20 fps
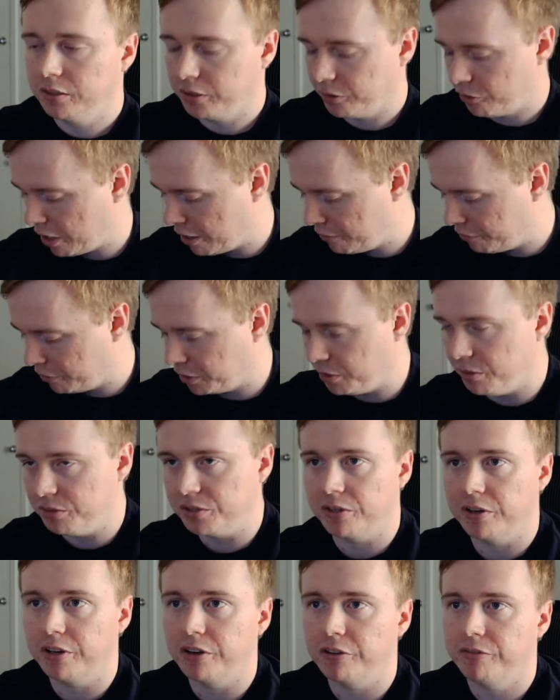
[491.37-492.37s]
graphic
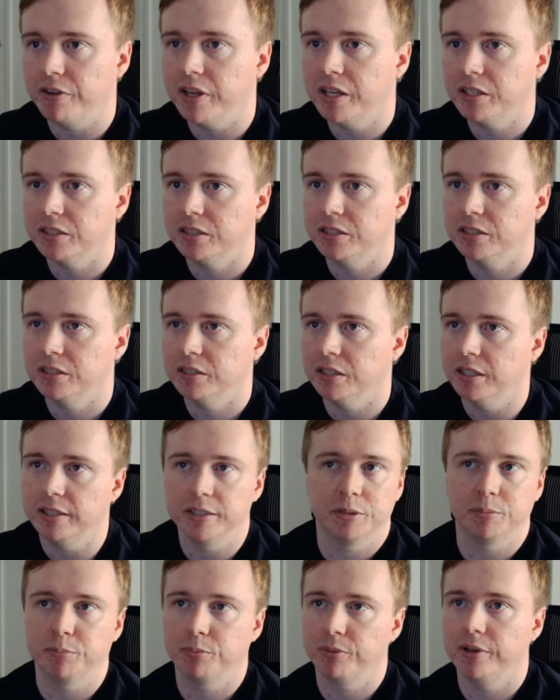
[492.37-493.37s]
user interface.
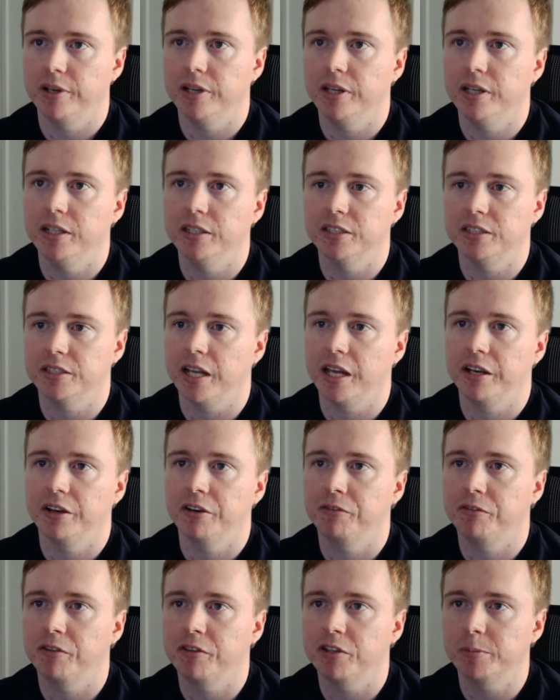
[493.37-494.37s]
That's pretty
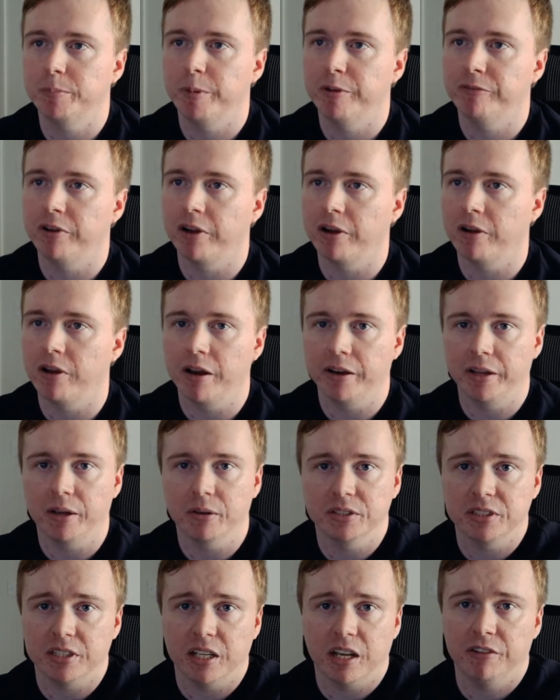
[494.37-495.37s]
standard for the Spitfire audio
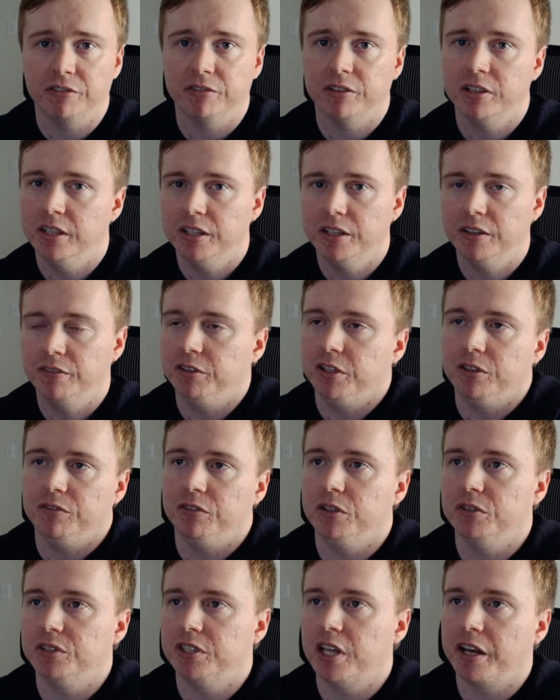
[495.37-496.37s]
stuff. If you've
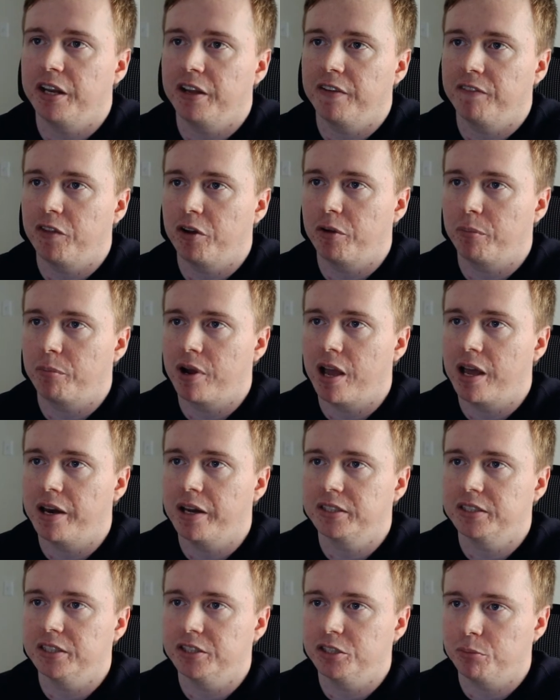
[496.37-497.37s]
used any of their
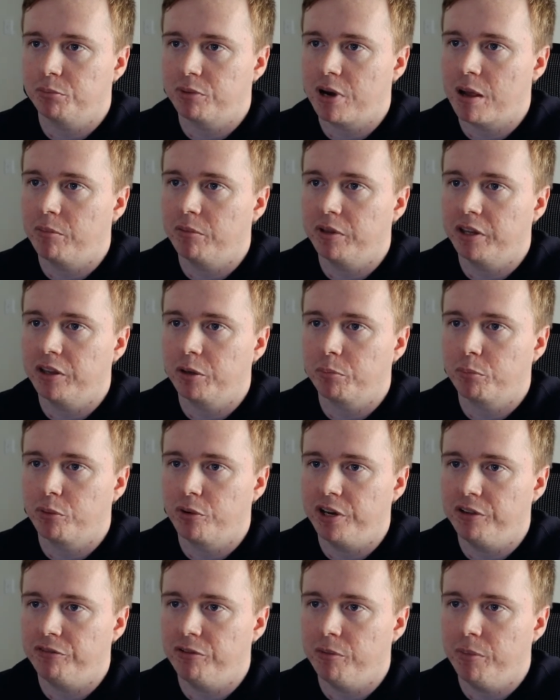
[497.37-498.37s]
products, this will probably look
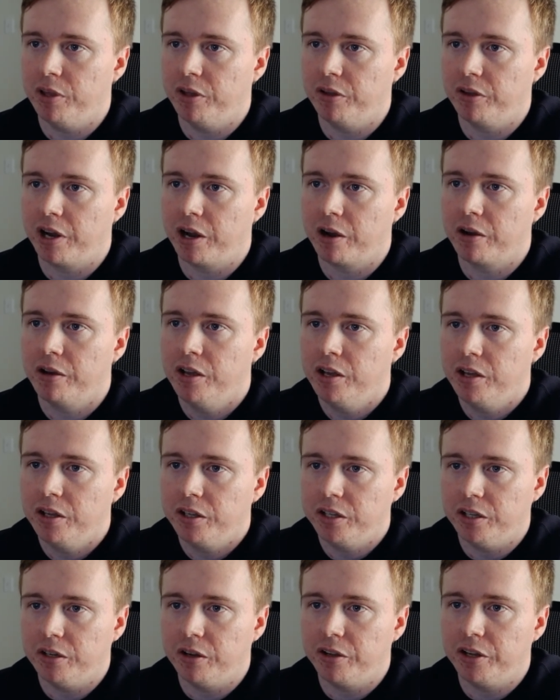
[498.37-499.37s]
pretty familiar.
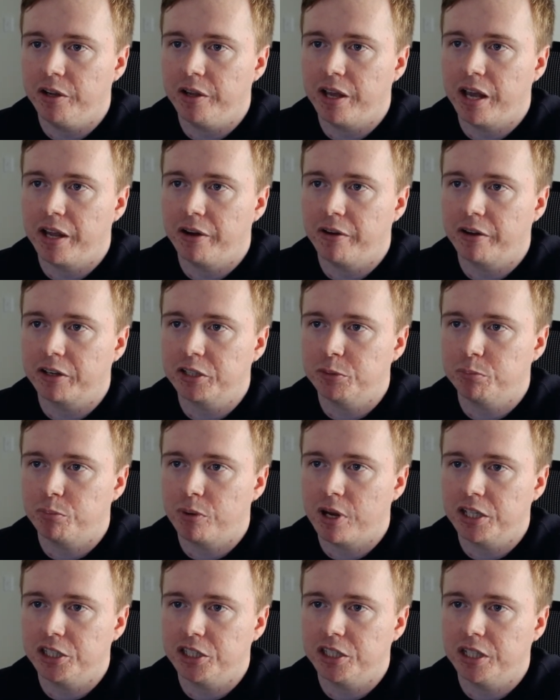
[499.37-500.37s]
You know, you got your
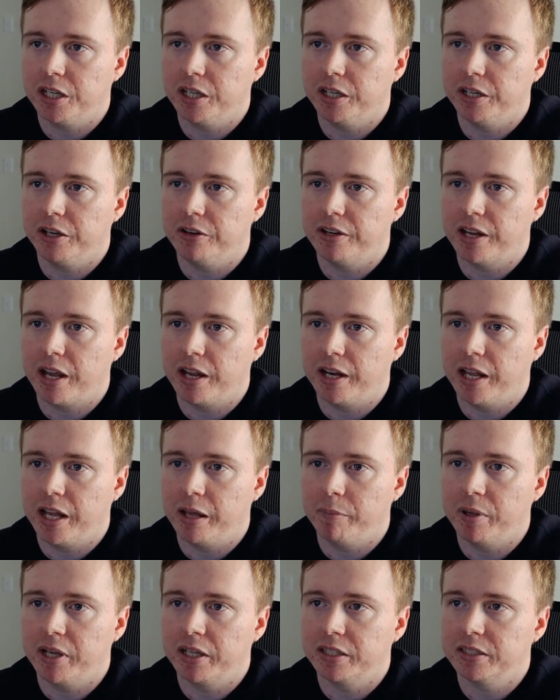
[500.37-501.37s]
expression, your
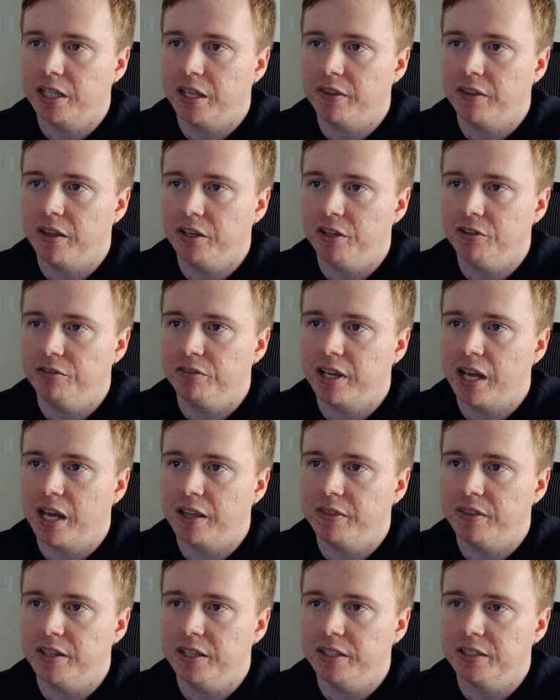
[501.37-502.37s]
dynamics, and then you've
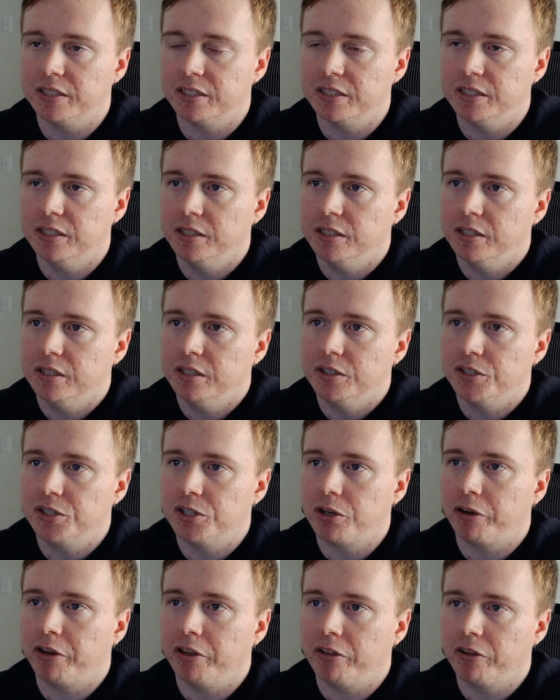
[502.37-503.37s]
got this
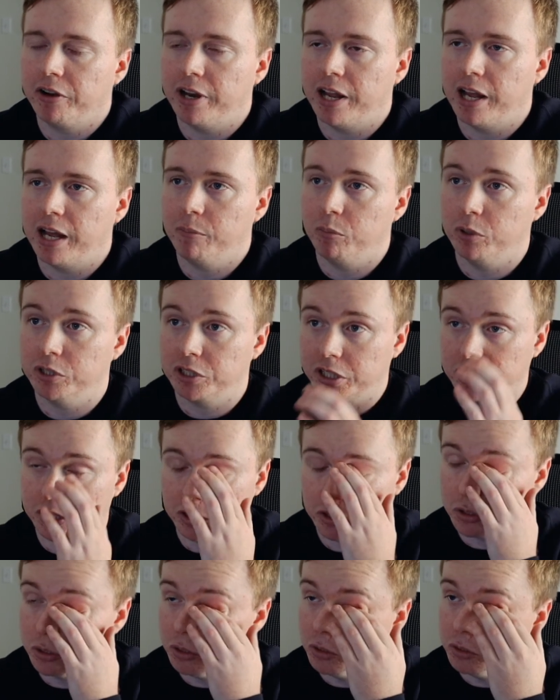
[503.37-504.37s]
circular knob which
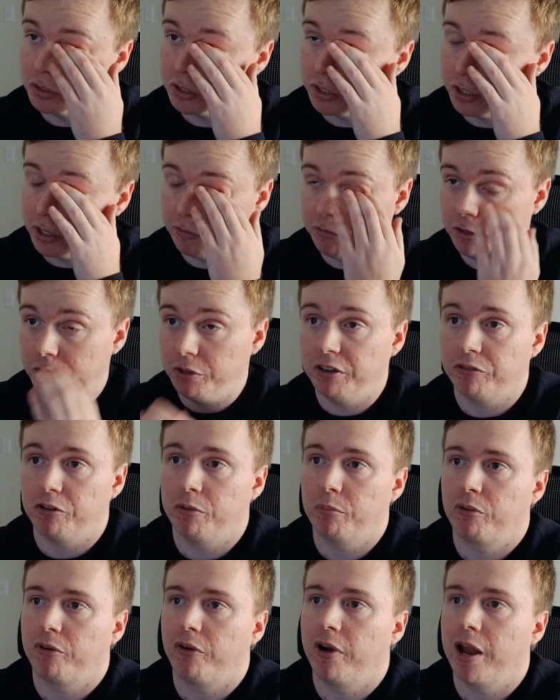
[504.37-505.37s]
controls a few
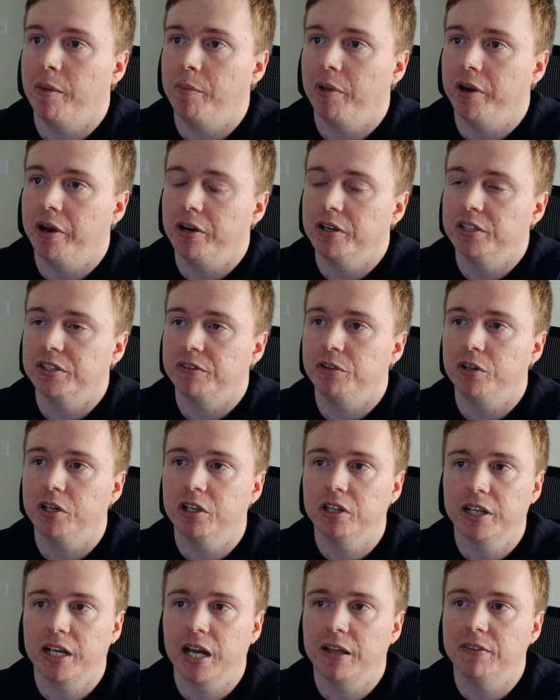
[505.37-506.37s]
different parameters. If you
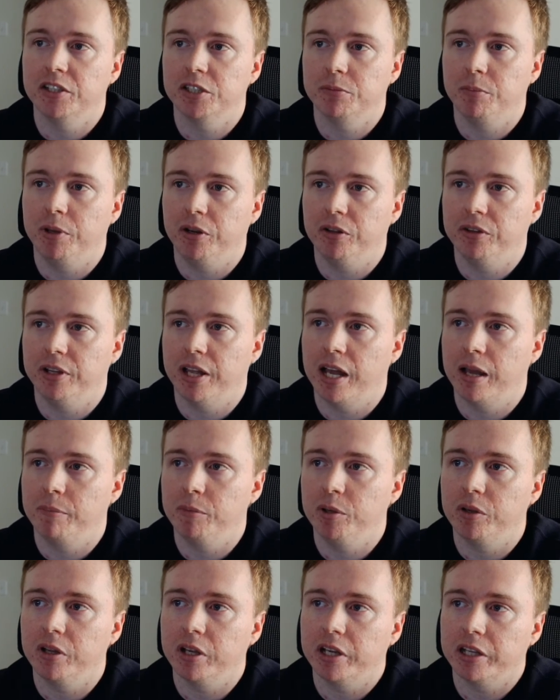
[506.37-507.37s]
click on this middle knob,
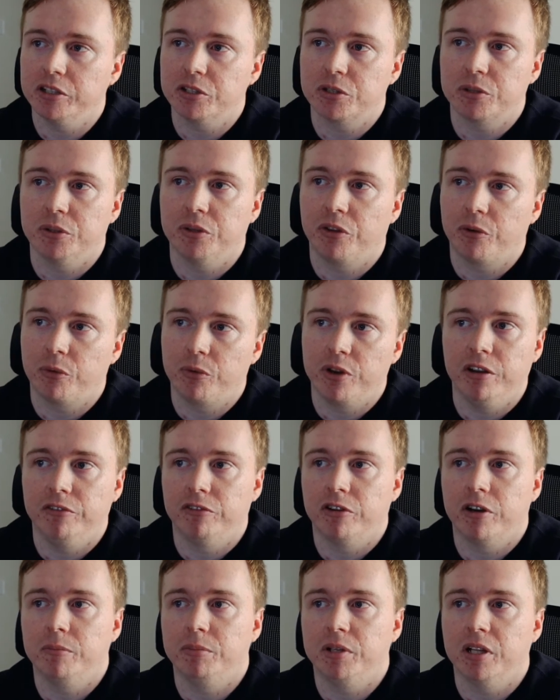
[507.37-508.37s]
you can control the
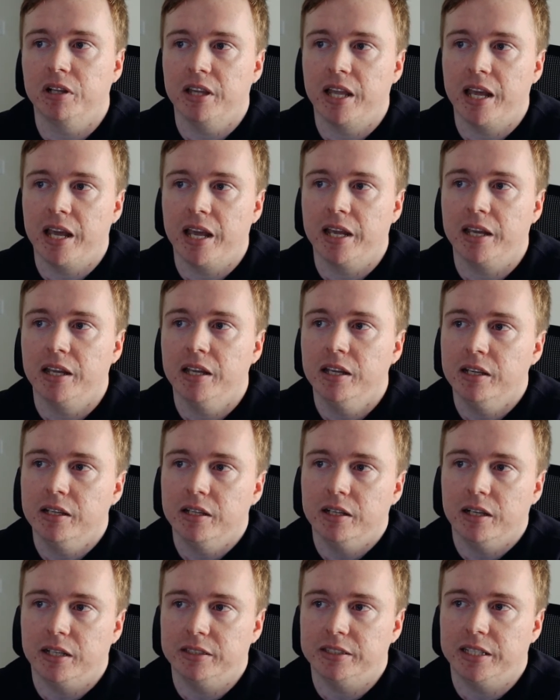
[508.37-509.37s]
reverb, delay,
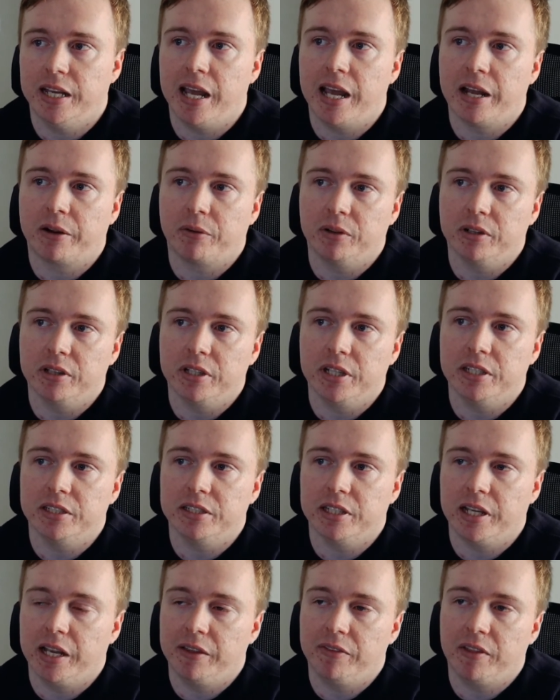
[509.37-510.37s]
attack,
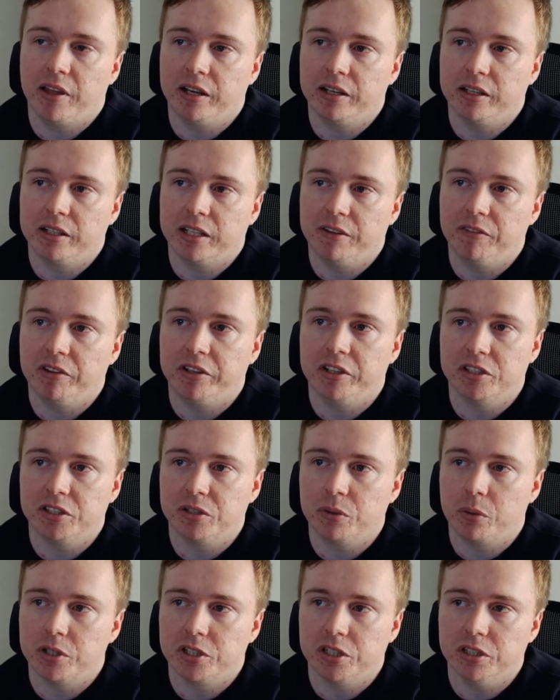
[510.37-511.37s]
release, and then give it
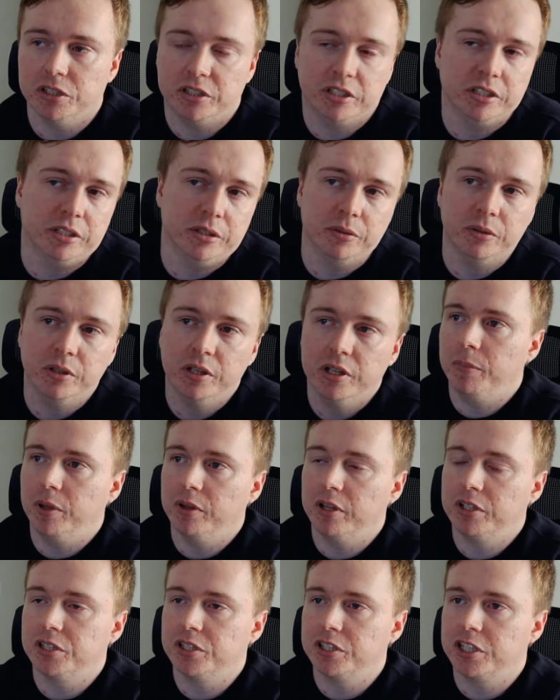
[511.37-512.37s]
distortion too. But
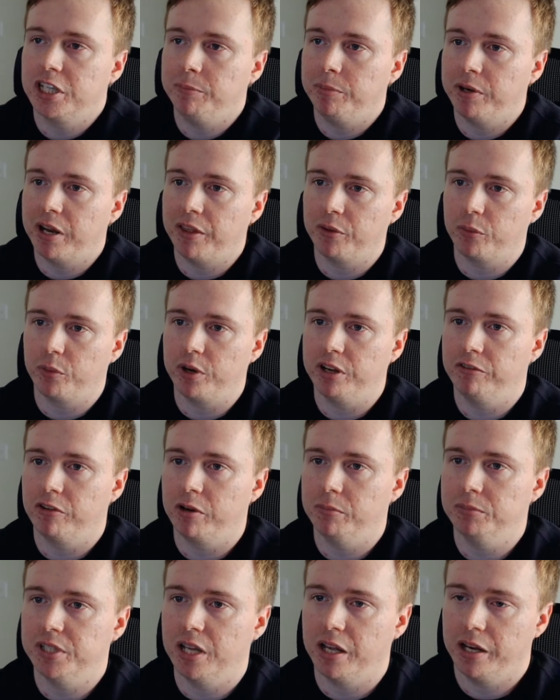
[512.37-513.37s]
let's just keep it on the
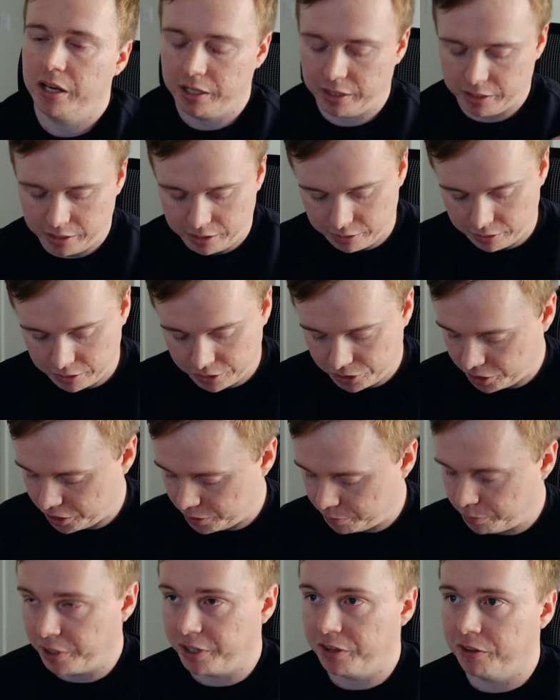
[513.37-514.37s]
reverb setting, and let's
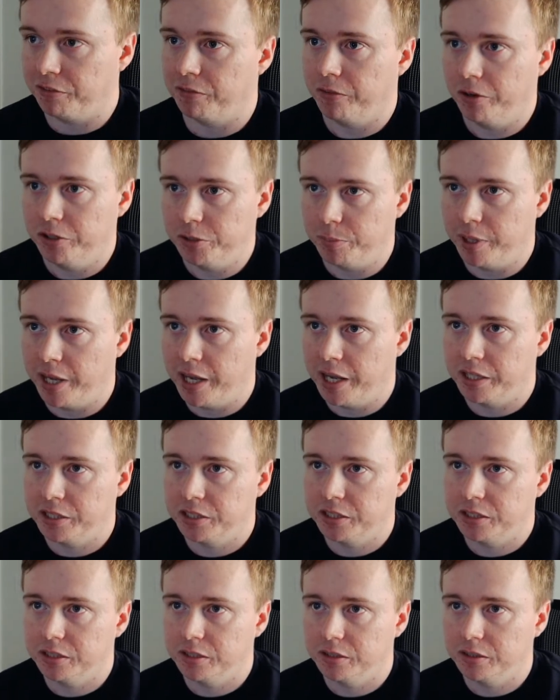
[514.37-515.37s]
just play the first
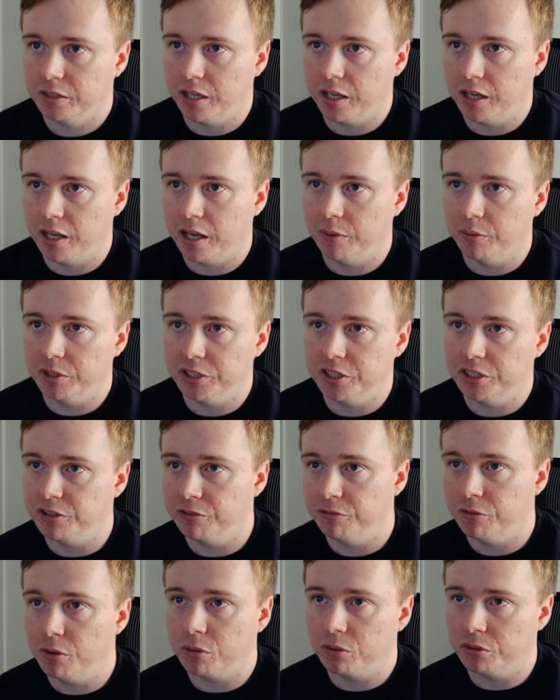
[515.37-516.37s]
patch, which is a
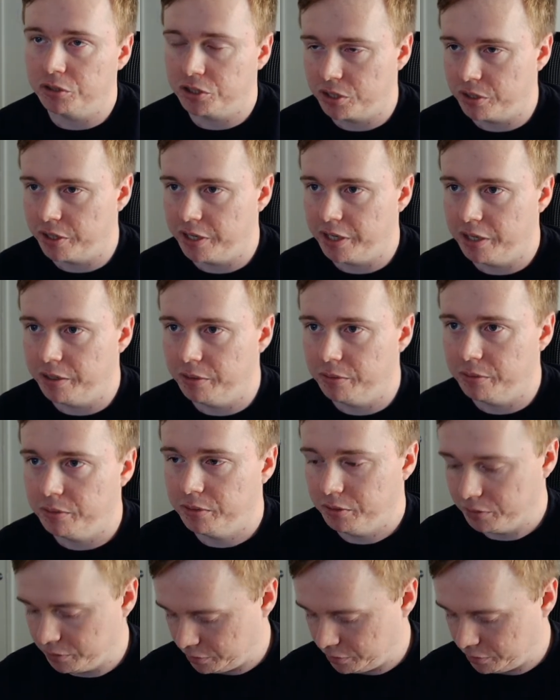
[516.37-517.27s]
vocal trio.